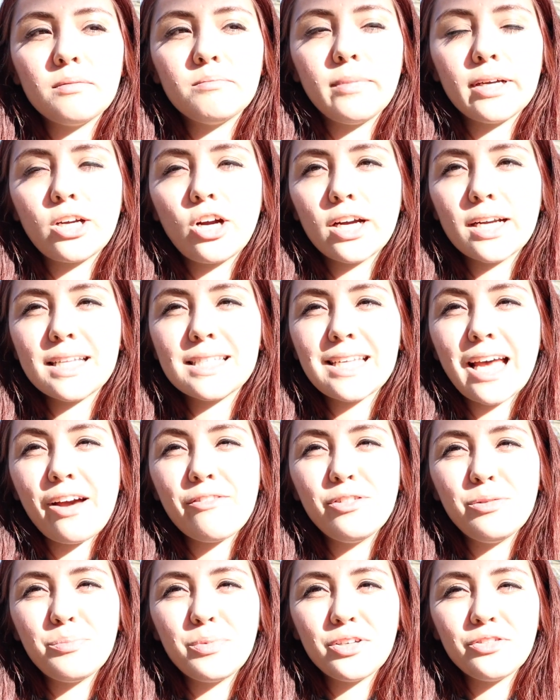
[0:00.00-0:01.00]
My gardens
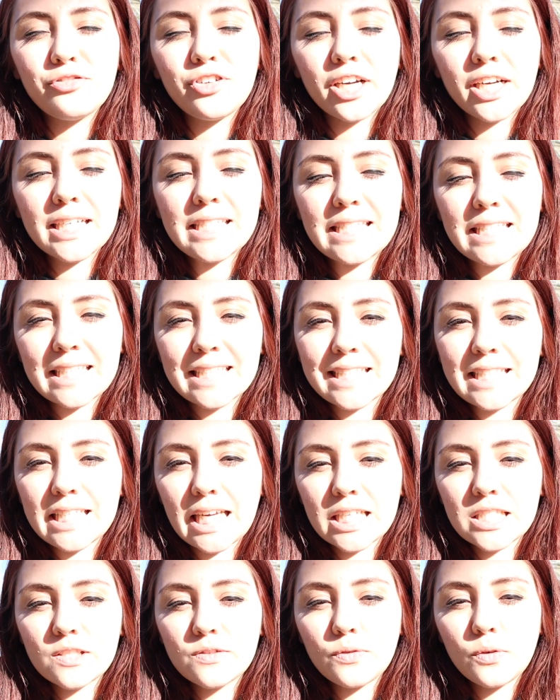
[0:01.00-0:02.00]
haven't been very
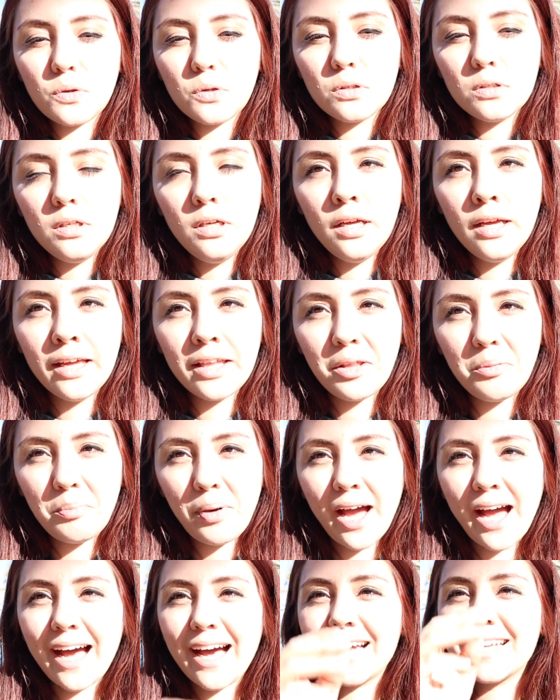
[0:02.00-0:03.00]
successful the
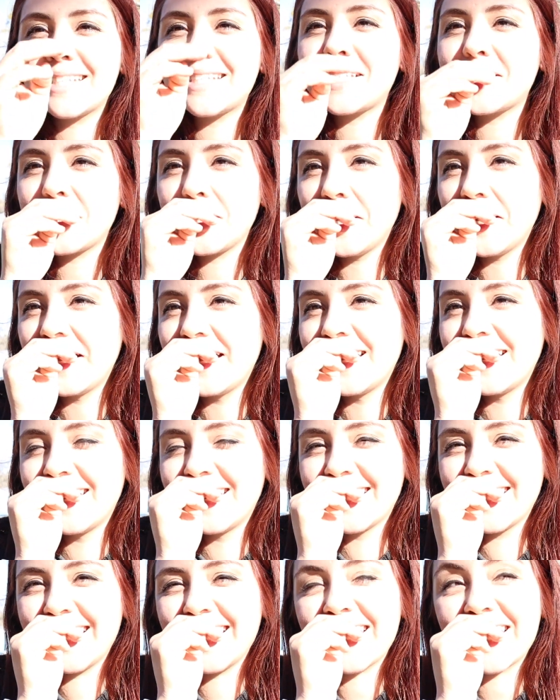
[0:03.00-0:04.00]
past
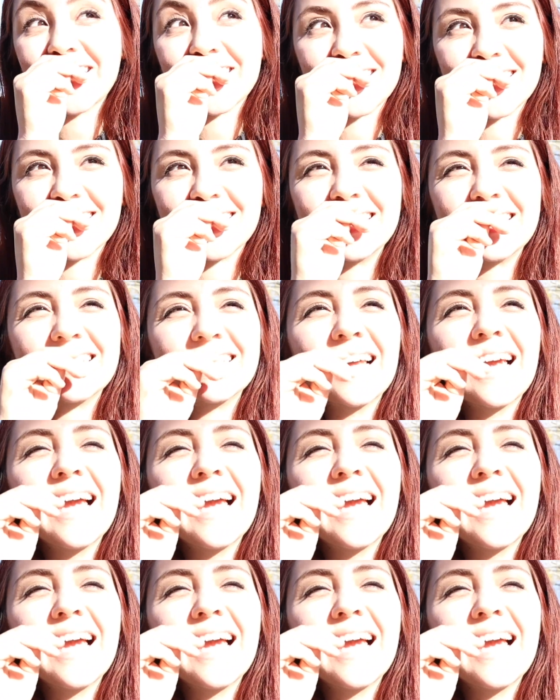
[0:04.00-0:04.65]
years,